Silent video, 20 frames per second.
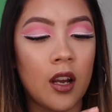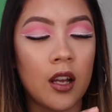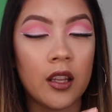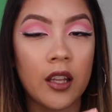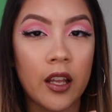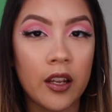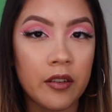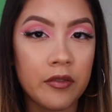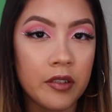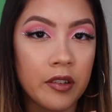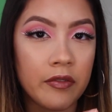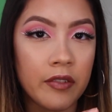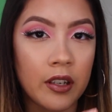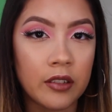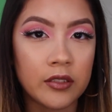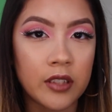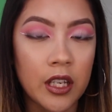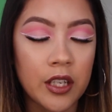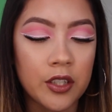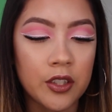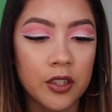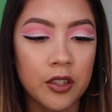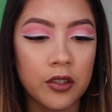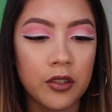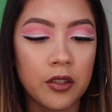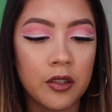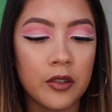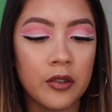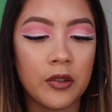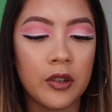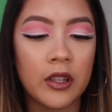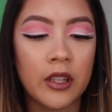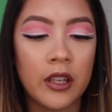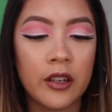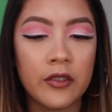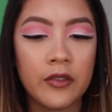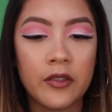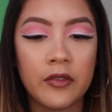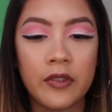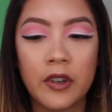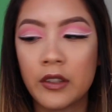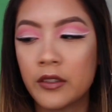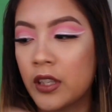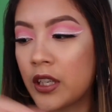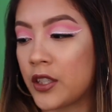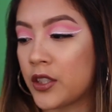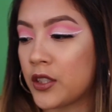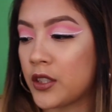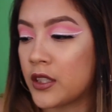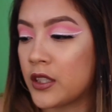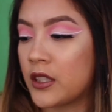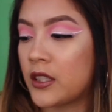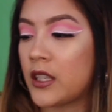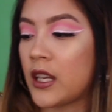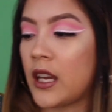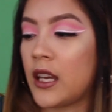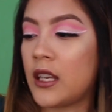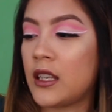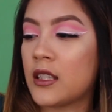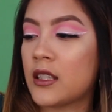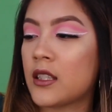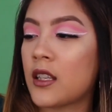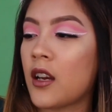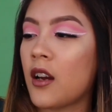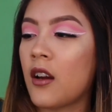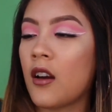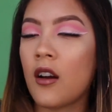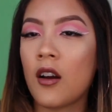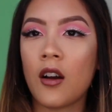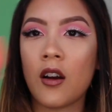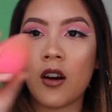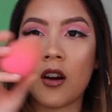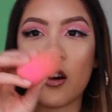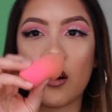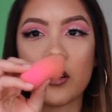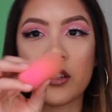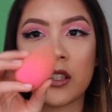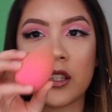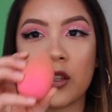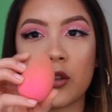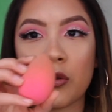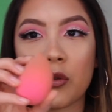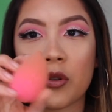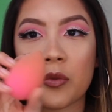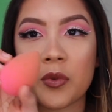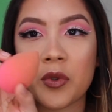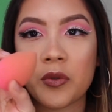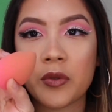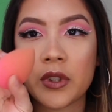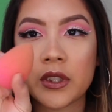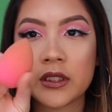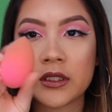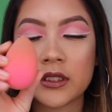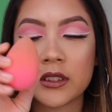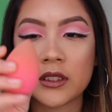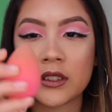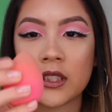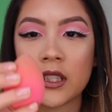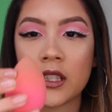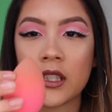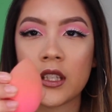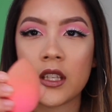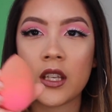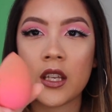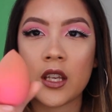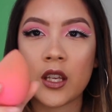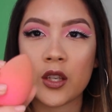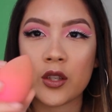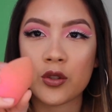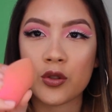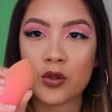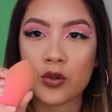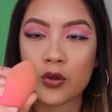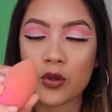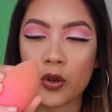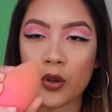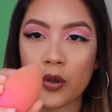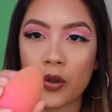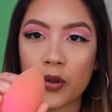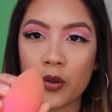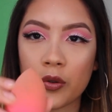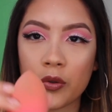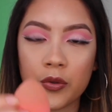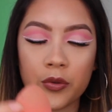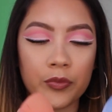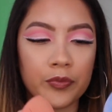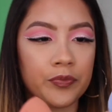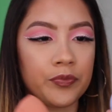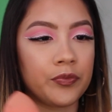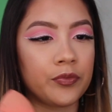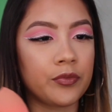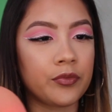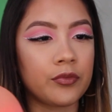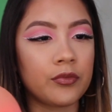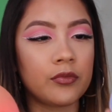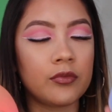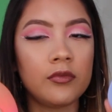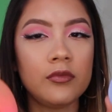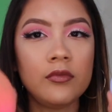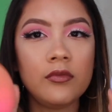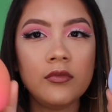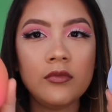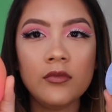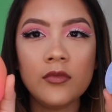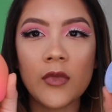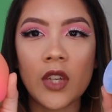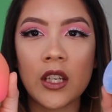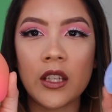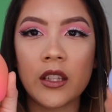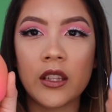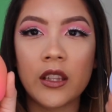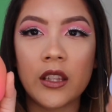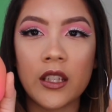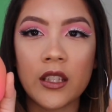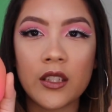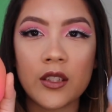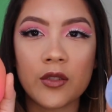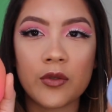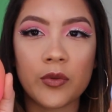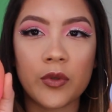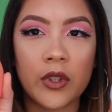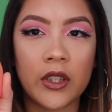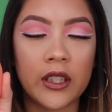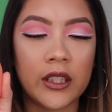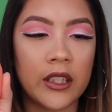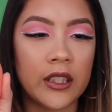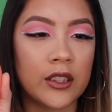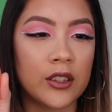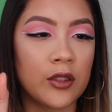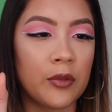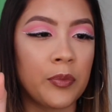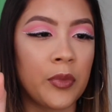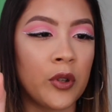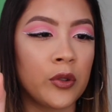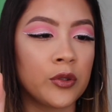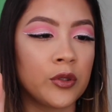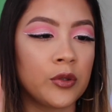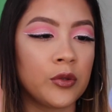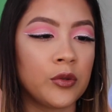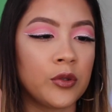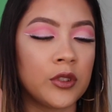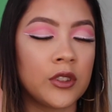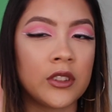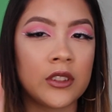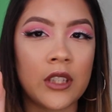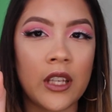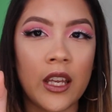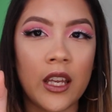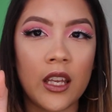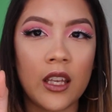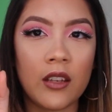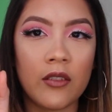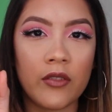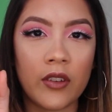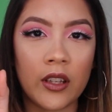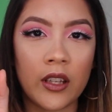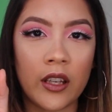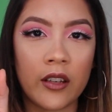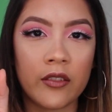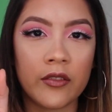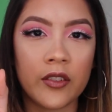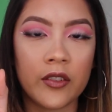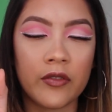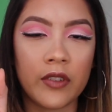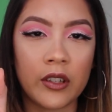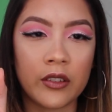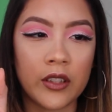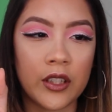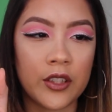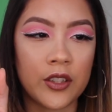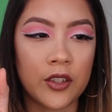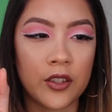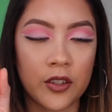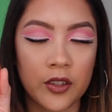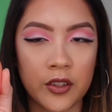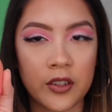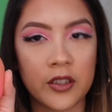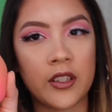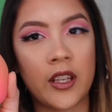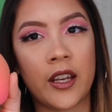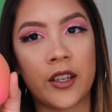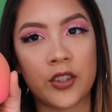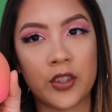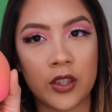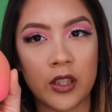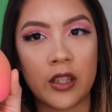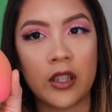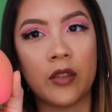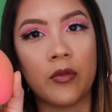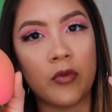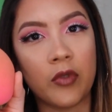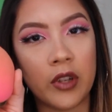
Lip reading: lot of your foundation. A lot of your foundation stays on the normal ones. So this one is supposed to save a lot of your foundation and just actually